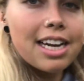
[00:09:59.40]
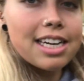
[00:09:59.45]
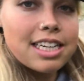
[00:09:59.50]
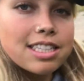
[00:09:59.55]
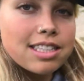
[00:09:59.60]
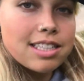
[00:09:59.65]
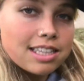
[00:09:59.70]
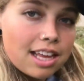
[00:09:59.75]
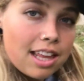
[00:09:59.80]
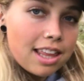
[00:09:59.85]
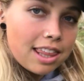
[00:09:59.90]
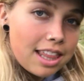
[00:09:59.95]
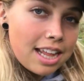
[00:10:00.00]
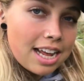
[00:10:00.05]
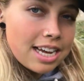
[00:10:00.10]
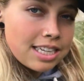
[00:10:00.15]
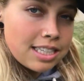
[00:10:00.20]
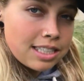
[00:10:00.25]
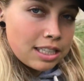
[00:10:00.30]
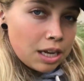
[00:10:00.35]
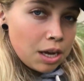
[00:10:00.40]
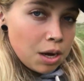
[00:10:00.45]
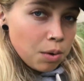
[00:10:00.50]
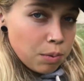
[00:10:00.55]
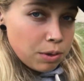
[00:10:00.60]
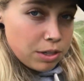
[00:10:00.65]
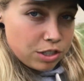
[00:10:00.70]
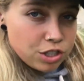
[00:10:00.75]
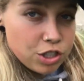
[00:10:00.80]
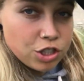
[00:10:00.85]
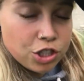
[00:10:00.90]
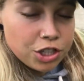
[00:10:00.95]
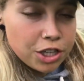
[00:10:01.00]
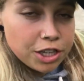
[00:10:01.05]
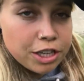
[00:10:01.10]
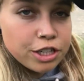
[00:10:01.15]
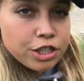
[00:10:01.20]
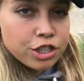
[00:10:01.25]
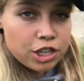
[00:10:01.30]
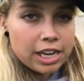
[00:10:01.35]
add it to this, which is
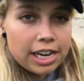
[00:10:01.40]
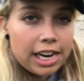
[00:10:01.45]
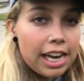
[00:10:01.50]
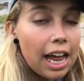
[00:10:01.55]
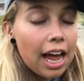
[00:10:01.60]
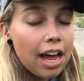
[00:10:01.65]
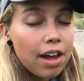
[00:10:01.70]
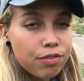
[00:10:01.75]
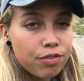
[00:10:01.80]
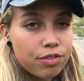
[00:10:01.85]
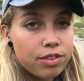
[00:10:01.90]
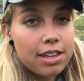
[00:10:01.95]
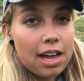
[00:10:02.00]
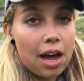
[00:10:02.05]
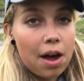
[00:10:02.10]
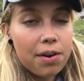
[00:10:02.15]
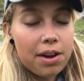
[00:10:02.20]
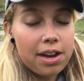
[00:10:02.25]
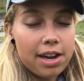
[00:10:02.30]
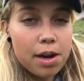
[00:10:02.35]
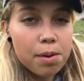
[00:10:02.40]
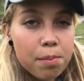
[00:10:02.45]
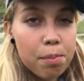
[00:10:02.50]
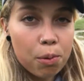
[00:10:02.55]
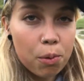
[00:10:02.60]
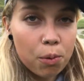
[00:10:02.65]
usually left down here at